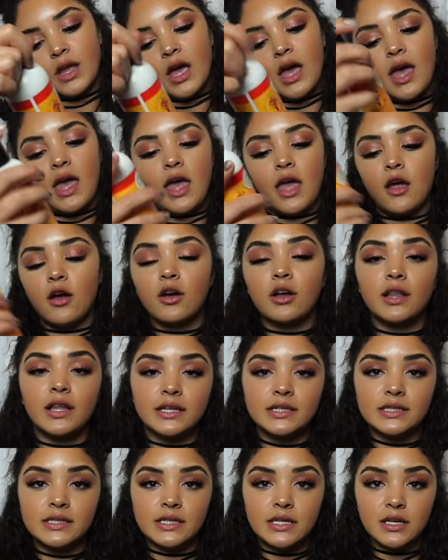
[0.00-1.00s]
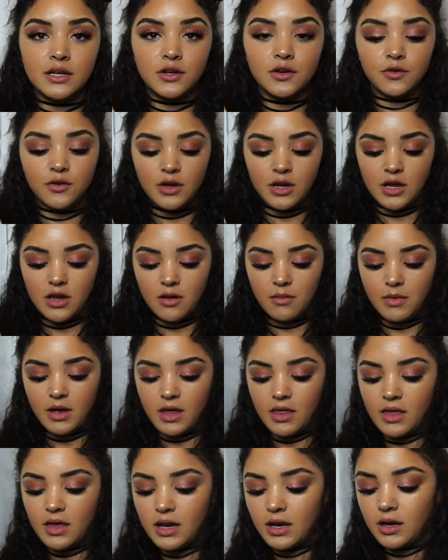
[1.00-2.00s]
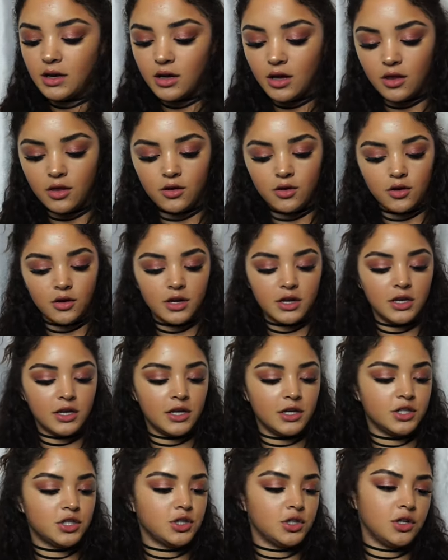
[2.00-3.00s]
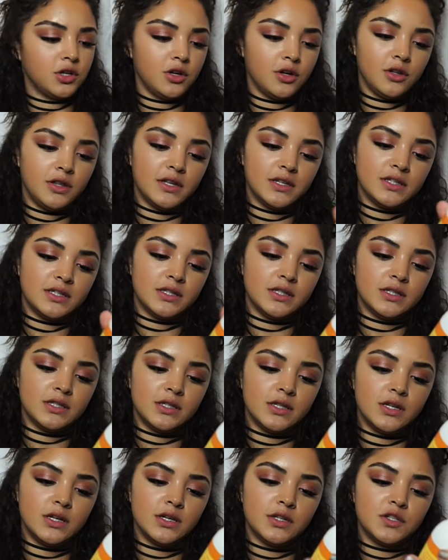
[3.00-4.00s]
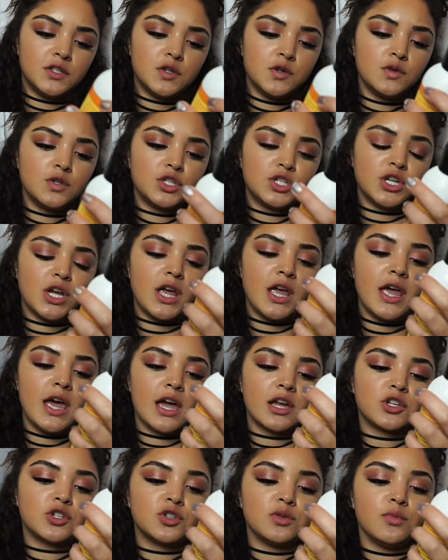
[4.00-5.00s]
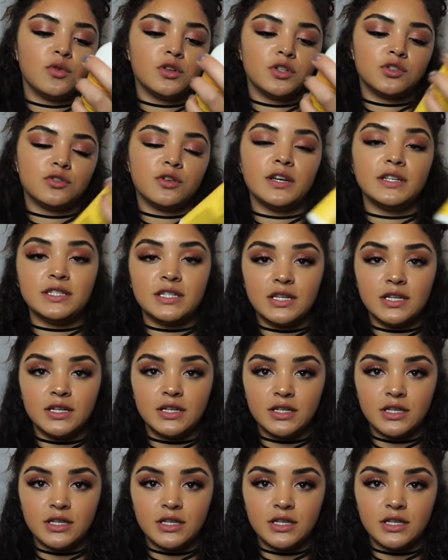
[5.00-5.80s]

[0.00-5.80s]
hair cleansing cream, and then another conditioner, and this is the Touché Extra Moisturizing